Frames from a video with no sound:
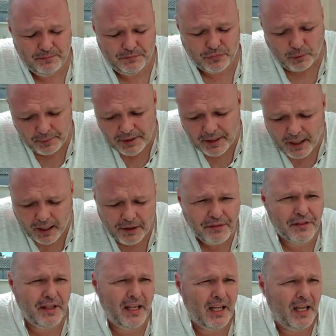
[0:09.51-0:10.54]
Probably, I
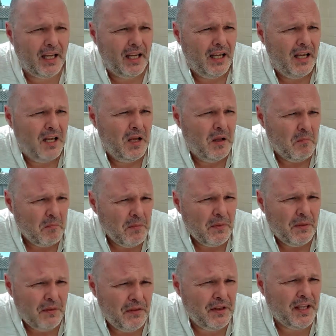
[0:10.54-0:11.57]
think,
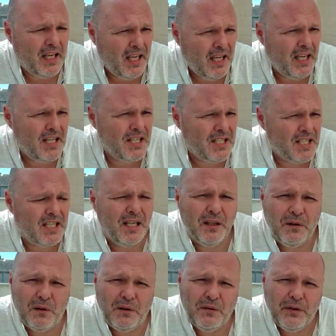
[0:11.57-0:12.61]
the key
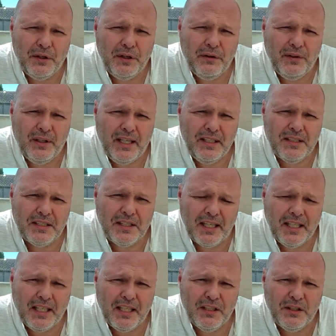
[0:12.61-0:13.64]
skill that you need to
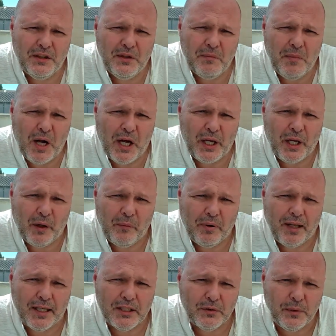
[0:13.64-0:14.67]
take into the
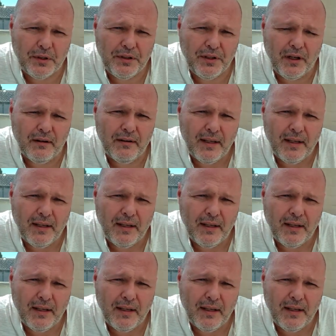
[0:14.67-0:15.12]
marketplace with you.